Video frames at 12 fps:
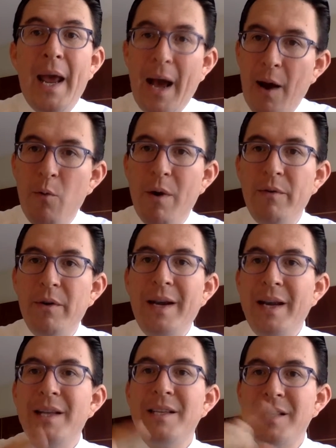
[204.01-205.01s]
However,
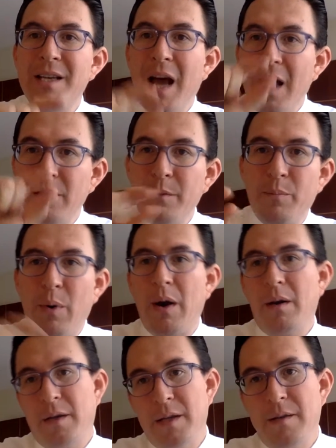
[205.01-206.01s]
it is not the
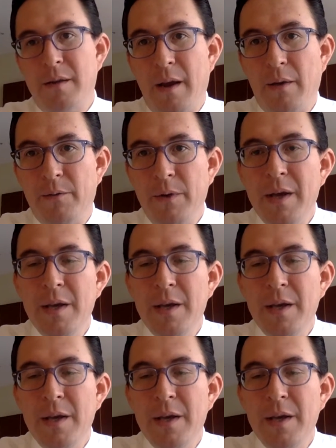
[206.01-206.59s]
product itself.